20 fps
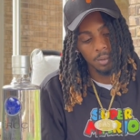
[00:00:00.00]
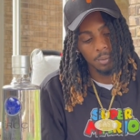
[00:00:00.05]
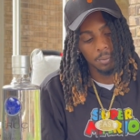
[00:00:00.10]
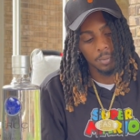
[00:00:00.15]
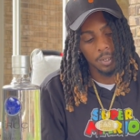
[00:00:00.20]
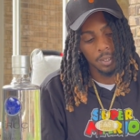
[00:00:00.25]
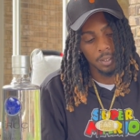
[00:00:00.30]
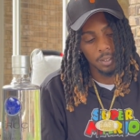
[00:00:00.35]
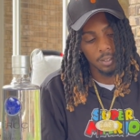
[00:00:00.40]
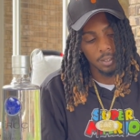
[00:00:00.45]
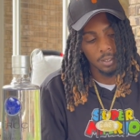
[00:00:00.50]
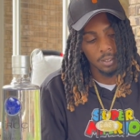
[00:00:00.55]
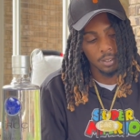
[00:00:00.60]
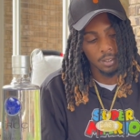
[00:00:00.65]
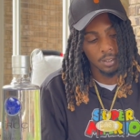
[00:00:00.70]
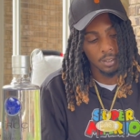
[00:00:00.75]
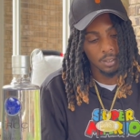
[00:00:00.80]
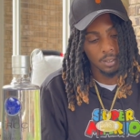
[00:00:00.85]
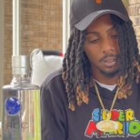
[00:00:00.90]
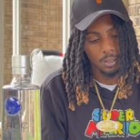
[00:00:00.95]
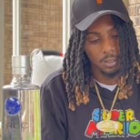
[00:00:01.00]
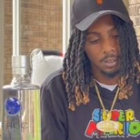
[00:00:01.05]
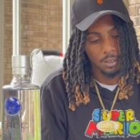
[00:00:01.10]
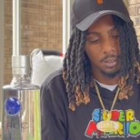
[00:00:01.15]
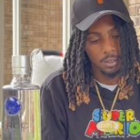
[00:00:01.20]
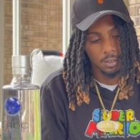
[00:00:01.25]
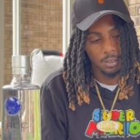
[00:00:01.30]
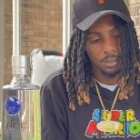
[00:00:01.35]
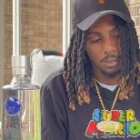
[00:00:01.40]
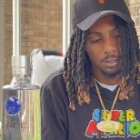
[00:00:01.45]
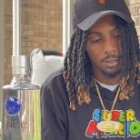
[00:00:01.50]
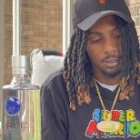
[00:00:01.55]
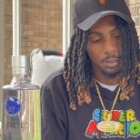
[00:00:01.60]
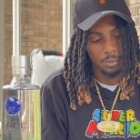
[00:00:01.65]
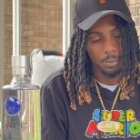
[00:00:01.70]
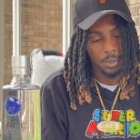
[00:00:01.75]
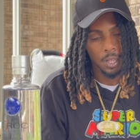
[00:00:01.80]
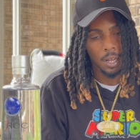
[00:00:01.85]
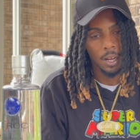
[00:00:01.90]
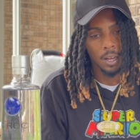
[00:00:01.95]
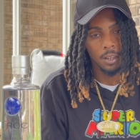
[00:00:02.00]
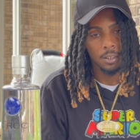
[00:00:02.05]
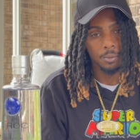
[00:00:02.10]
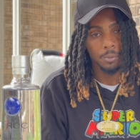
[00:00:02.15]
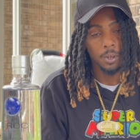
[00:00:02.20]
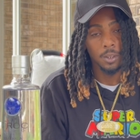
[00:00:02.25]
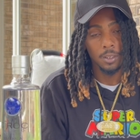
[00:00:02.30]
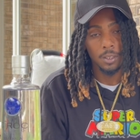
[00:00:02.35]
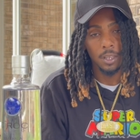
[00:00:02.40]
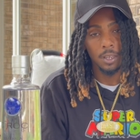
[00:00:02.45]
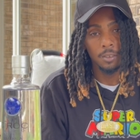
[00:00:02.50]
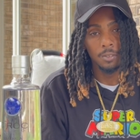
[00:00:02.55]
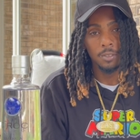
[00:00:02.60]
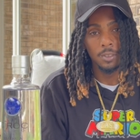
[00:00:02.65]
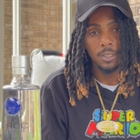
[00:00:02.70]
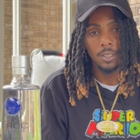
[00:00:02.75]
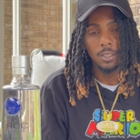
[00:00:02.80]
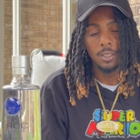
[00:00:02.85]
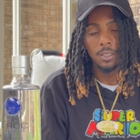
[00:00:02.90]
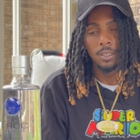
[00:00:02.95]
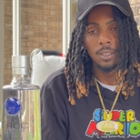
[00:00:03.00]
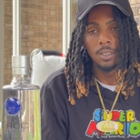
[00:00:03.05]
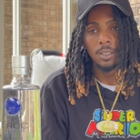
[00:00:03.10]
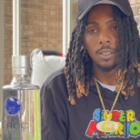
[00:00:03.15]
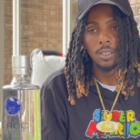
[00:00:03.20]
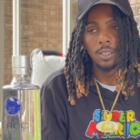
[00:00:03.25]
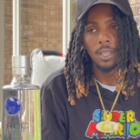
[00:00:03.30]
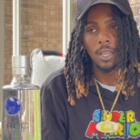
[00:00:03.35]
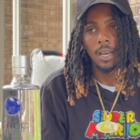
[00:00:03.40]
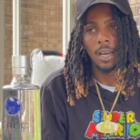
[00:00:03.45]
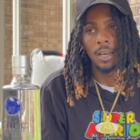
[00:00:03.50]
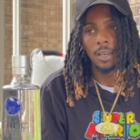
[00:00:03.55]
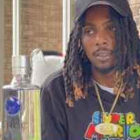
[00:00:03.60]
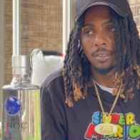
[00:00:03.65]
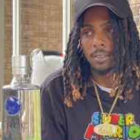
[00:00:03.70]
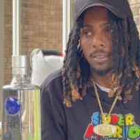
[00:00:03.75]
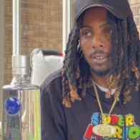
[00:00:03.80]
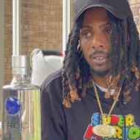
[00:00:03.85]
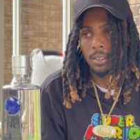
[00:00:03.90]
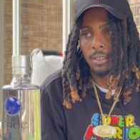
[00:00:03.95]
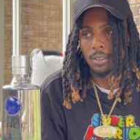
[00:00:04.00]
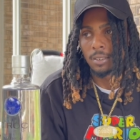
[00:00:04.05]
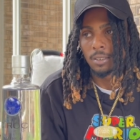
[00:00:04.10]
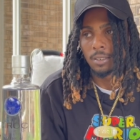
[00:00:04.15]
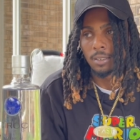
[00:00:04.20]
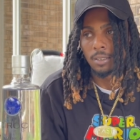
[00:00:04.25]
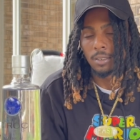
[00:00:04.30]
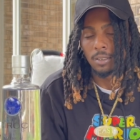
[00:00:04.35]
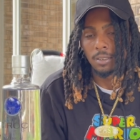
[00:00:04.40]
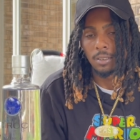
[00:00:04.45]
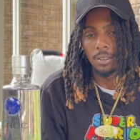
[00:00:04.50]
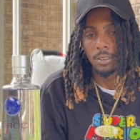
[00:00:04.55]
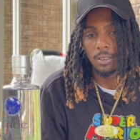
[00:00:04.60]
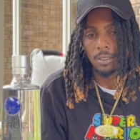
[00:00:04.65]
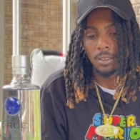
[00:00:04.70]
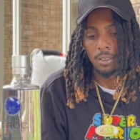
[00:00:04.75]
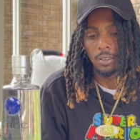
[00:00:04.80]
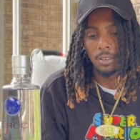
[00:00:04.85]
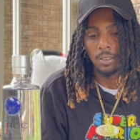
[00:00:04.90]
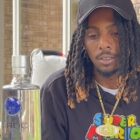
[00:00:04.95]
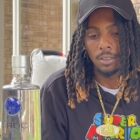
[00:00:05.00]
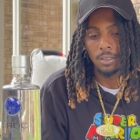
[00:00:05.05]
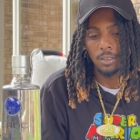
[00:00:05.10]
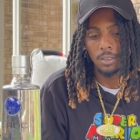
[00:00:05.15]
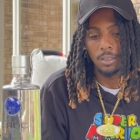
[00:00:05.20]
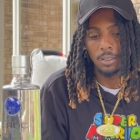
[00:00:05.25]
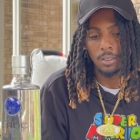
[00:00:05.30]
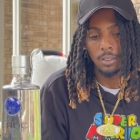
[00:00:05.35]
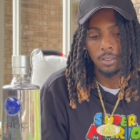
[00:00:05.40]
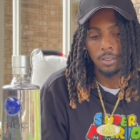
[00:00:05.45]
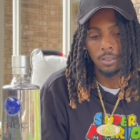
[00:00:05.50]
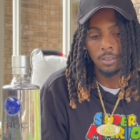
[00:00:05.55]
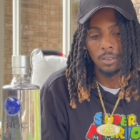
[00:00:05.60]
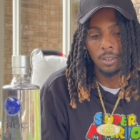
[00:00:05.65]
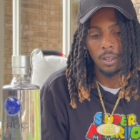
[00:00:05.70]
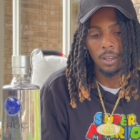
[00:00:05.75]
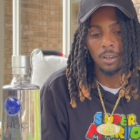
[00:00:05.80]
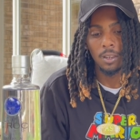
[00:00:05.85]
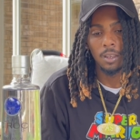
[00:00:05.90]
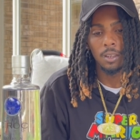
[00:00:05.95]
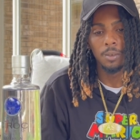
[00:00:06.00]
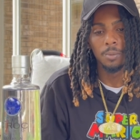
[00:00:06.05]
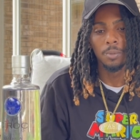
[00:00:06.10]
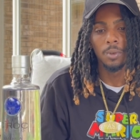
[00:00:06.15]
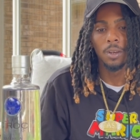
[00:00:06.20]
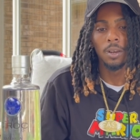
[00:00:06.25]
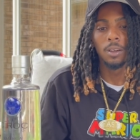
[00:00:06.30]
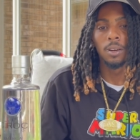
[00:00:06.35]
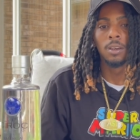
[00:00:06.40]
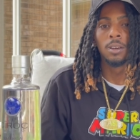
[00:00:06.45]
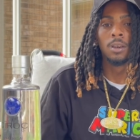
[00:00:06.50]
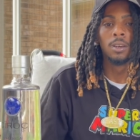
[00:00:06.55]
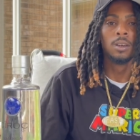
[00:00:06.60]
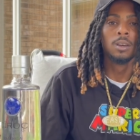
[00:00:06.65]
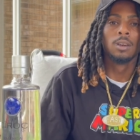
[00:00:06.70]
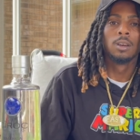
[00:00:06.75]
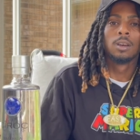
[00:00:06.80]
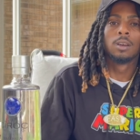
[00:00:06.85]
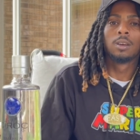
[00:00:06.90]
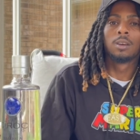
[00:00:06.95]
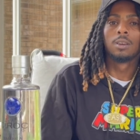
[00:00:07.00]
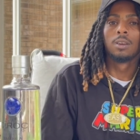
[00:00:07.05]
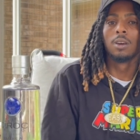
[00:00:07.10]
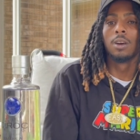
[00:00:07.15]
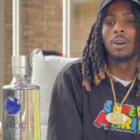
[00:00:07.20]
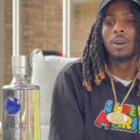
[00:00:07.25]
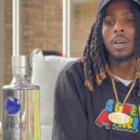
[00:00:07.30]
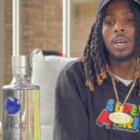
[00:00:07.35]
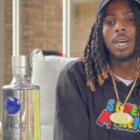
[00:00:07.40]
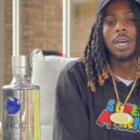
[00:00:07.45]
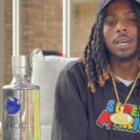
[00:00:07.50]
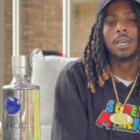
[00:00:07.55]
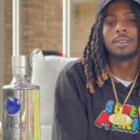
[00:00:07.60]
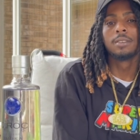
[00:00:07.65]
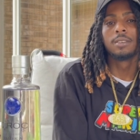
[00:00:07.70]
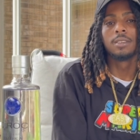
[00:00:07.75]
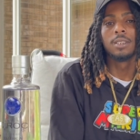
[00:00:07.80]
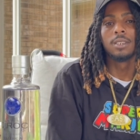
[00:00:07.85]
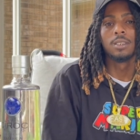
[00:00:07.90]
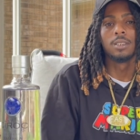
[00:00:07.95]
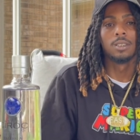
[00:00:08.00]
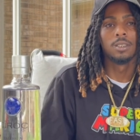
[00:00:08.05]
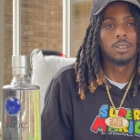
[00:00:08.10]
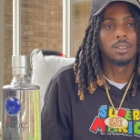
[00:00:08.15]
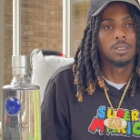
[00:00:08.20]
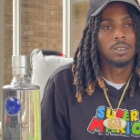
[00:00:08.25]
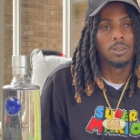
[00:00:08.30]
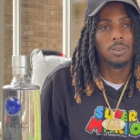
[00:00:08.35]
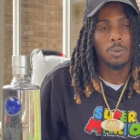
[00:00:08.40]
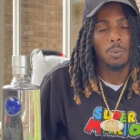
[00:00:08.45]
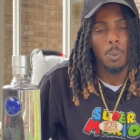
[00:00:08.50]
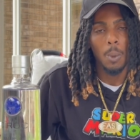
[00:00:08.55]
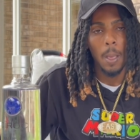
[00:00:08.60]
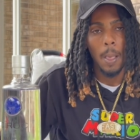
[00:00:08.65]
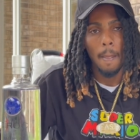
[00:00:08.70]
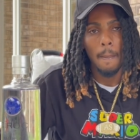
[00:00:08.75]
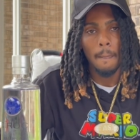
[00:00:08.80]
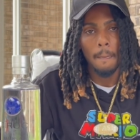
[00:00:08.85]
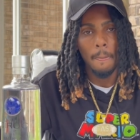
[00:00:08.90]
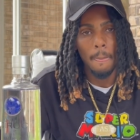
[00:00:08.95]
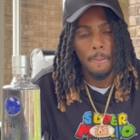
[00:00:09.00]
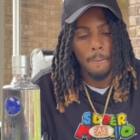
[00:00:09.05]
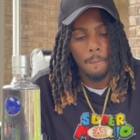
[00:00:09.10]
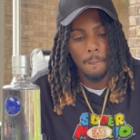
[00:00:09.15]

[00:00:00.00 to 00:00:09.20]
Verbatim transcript: But um, blogs most definitely needed. I say to you know keep your. your what did you content. say? What would you say? Three things